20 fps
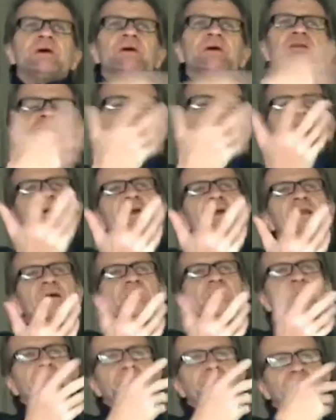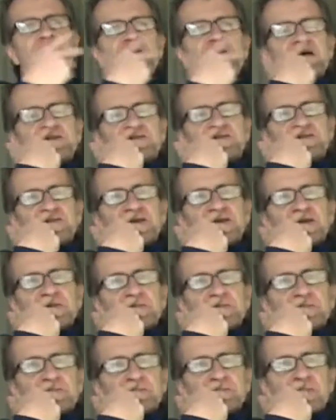develop that
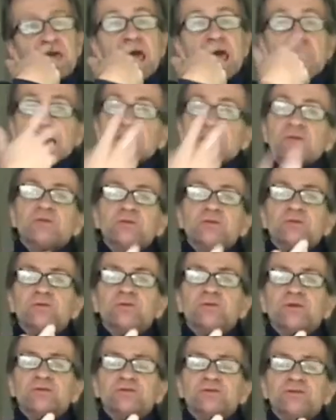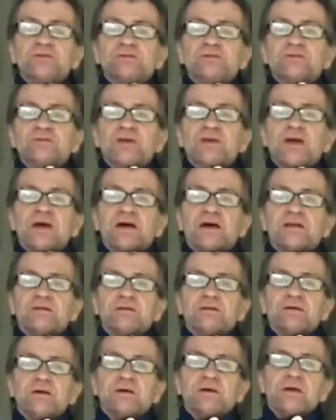same attitude that Jesus had
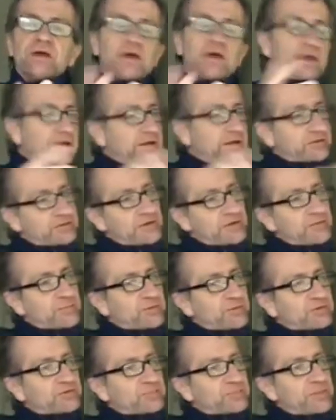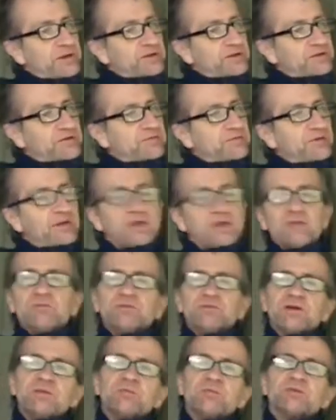and that same perspective that he was
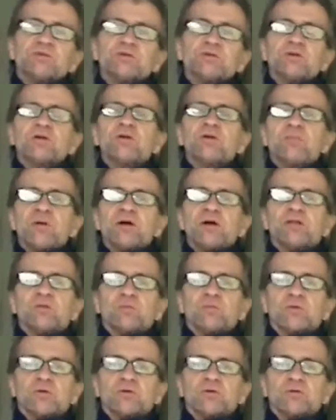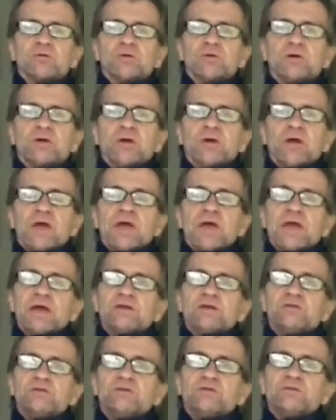able to look upon the world
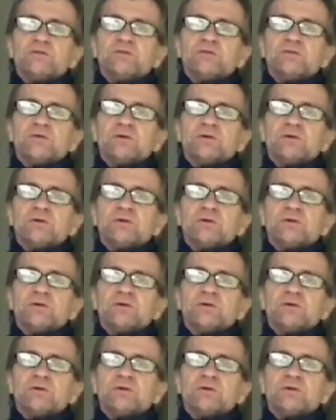and to